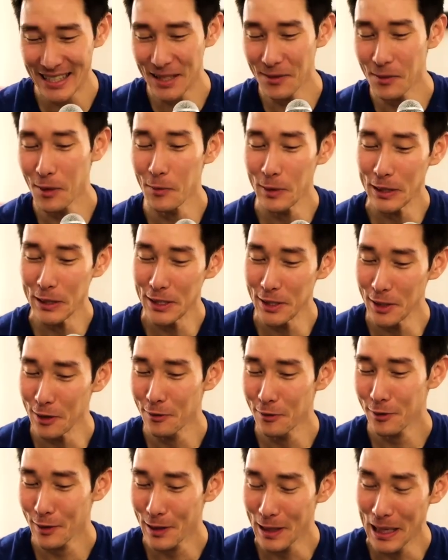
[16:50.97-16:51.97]
what we do
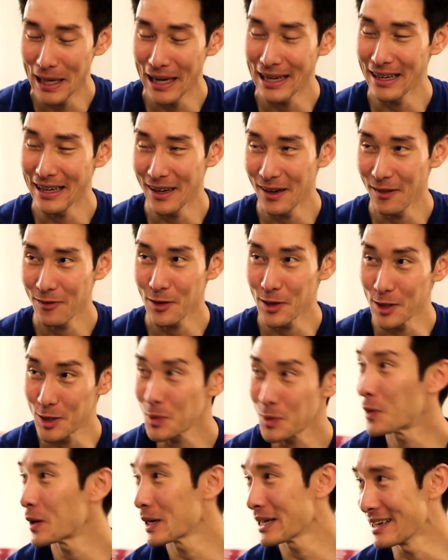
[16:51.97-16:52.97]
for the
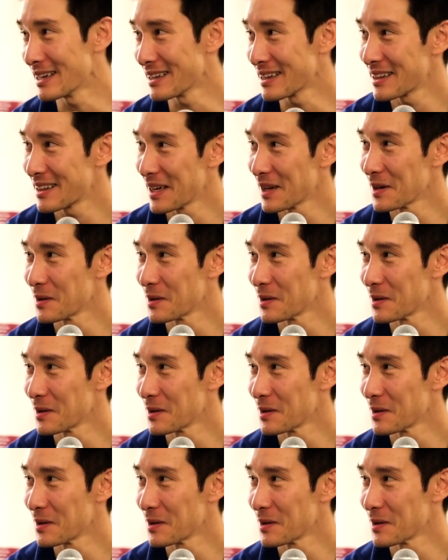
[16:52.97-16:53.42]
20th.